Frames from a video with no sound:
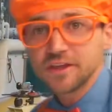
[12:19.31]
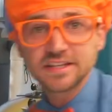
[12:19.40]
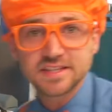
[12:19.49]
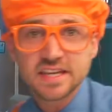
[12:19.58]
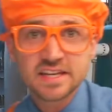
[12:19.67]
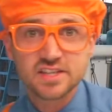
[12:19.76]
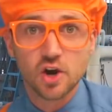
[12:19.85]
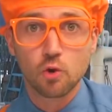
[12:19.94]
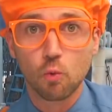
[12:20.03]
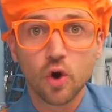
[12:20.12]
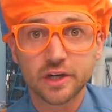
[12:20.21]
these things
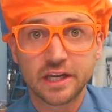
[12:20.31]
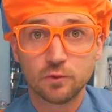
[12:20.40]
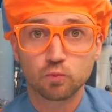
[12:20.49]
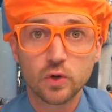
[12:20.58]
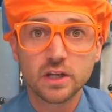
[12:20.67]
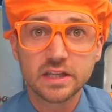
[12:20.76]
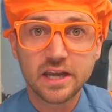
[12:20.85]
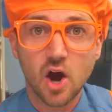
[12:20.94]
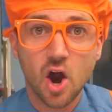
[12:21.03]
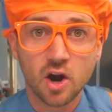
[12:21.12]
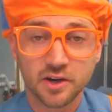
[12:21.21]
are working really
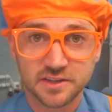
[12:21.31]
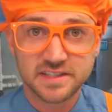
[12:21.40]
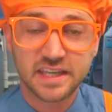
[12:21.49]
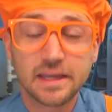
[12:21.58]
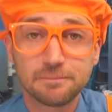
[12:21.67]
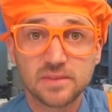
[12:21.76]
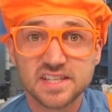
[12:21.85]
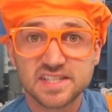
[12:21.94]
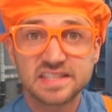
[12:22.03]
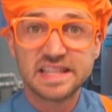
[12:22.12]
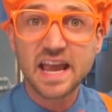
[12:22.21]
hard to keep
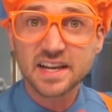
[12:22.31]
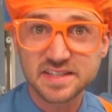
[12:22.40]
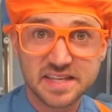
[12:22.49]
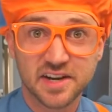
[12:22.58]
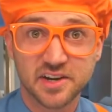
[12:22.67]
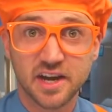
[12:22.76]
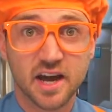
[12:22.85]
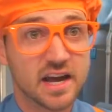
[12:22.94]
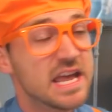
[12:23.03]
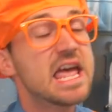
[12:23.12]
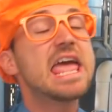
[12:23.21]
this next
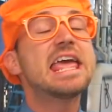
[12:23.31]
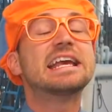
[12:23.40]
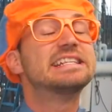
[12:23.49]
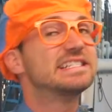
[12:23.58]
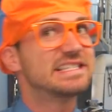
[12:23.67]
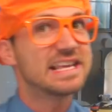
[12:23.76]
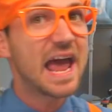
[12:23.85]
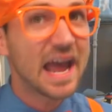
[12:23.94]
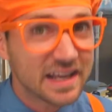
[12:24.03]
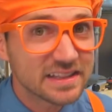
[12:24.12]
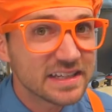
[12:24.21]
area
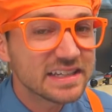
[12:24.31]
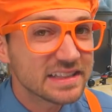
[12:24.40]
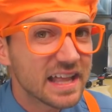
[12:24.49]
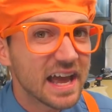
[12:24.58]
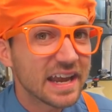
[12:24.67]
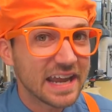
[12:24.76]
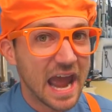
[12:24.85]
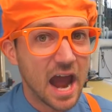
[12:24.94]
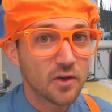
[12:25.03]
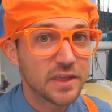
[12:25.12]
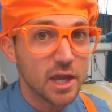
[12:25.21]
exactly like
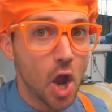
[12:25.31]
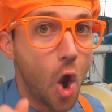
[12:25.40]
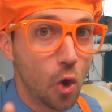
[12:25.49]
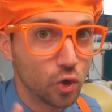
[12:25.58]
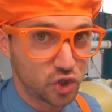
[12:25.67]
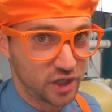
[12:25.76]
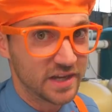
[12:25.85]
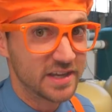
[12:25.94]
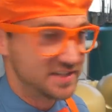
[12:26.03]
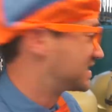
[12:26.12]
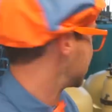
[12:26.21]
how the ocean
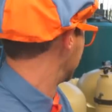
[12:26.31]
is.